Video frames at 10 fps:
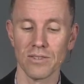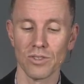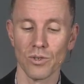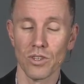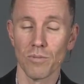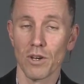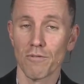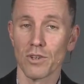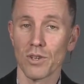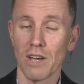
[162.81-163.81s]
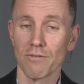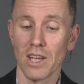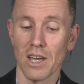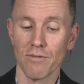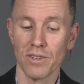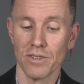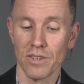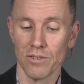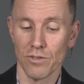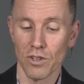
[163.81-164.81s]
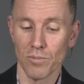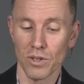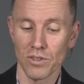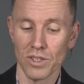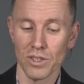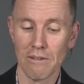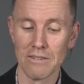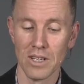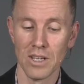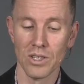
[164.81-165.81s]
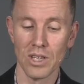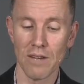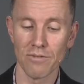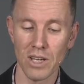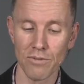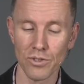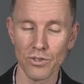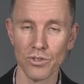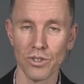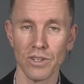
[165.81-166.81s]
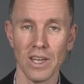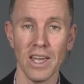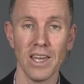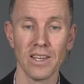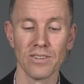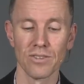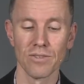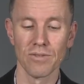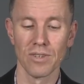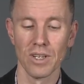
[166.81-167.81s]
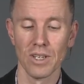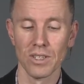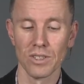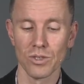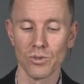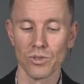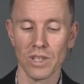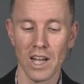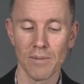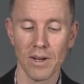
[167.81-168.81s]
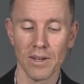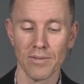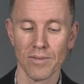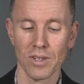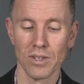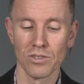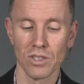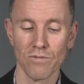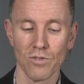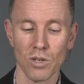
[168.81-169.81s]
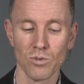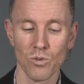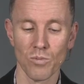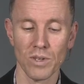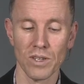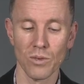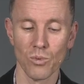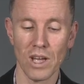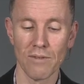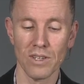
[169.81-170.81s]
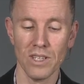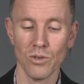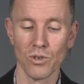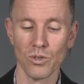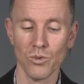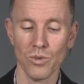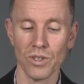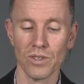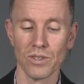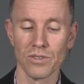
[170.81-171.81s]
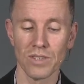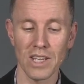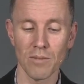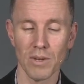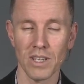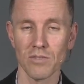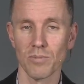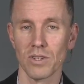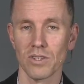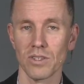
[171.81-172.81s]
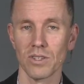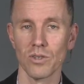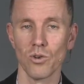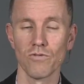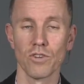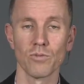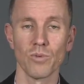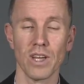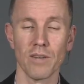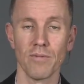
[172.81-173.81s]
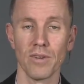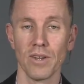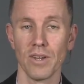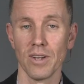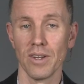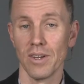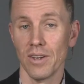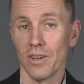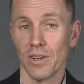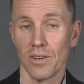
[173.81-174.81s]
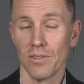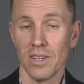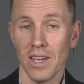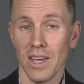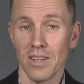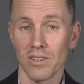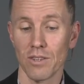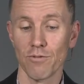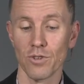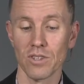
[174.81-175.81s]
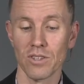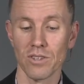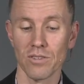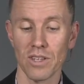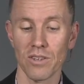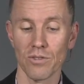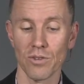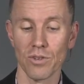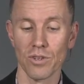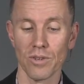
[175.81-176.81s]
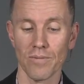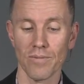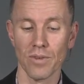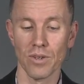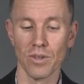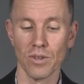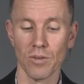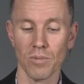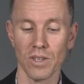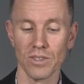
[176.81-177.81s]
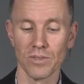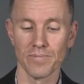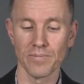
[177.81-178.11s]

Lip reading: So in the perfect, you have to have in the third person here, you have to have a's. So daraba, some verbs would have an e or an u in the second place, but all verbs would have the a's in the first and the third place.